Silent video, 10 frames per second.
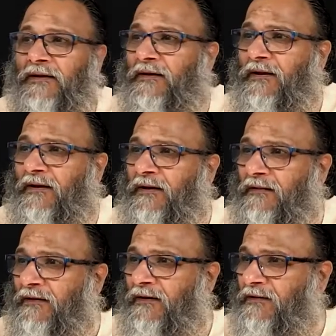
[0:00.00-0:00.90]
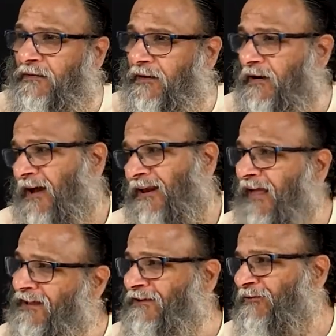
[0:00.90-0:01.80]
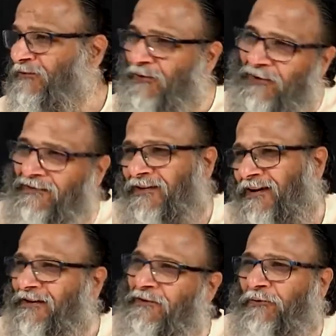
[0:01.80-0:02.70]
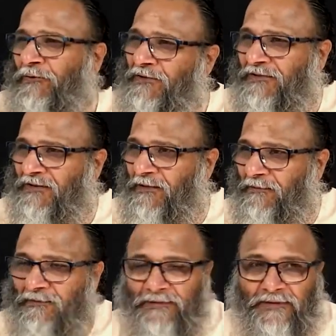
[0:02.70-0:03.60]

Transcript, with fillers: it, it doesn't discriminate. I like you, so I will let you go this time.